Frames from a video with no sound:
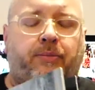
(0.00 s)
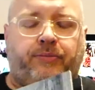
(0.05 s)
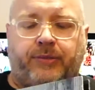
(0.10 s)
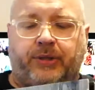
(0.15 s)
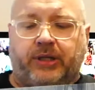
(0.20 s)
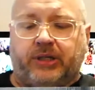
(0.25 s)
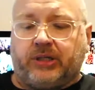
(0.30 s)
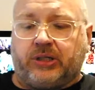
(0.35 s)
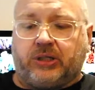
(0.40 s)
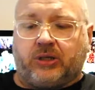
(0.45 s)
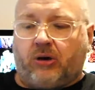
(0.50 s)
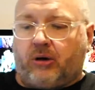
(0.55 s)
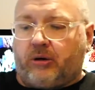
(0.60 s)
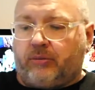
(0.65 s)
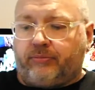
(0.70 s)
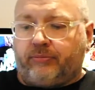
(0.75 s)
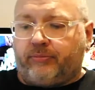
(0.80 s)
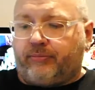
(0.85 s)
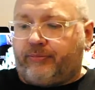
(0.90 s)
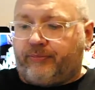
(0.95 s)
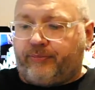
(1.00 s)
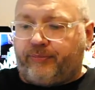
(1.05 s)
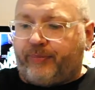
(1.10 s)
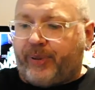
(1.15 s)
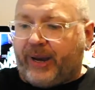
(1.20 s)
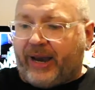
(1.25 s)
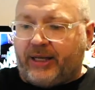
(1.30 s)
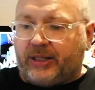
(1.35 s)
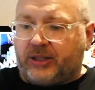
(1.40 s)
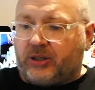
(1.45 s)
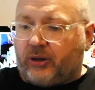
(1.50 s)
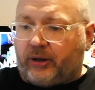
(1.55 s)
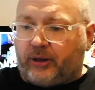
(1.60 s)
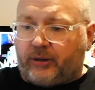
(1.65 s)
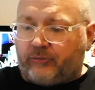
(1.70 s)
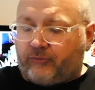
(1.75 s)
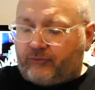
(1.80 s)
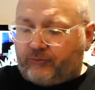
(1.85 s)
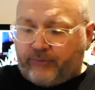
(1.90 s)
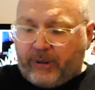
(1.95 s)
This has got bands
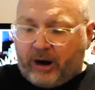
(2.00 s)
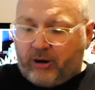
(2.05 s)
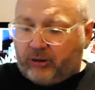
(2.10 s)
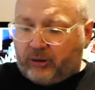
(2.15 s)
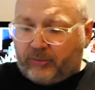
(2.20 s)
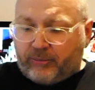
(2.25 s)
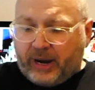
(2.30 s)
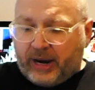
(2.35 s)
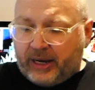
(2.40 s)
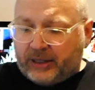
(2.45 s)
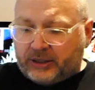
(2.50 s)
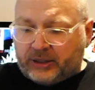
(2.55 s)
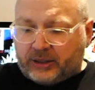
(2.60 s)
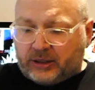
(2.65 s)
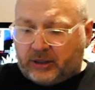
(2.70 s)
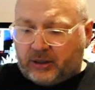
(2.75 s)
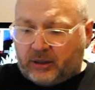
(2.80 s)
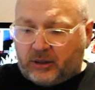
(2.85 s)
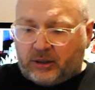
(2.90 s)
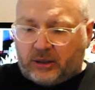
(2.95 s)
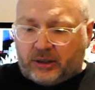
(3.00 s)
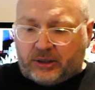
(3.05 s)
like Marilyn Manson,